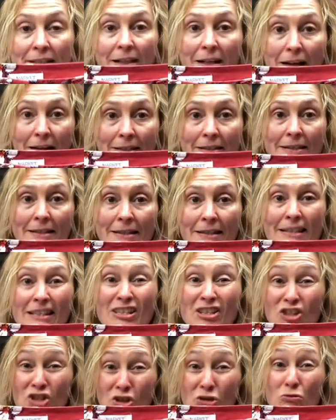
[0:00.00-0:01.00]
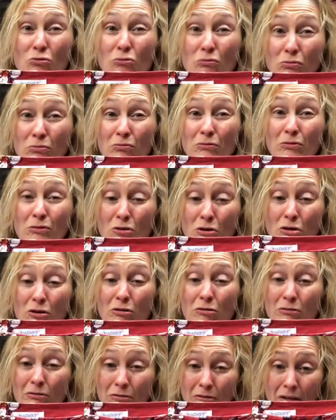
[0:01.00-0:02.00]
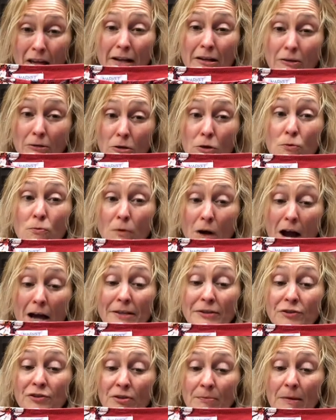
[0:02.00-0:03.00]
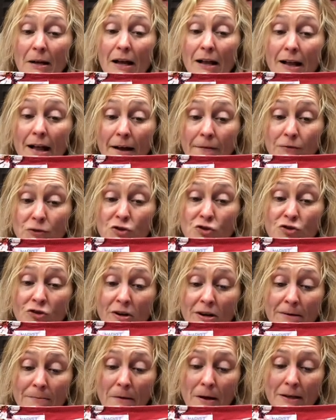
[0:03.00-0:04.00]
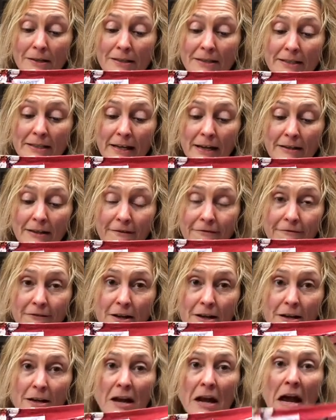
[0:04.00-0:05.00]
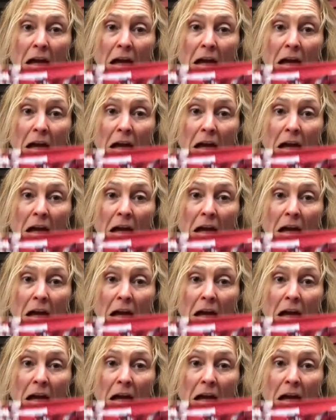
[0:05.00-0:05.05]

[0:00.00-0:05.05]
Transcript: and honestly, these do look like a low rise to me. I'll have to try them on and see how they fit.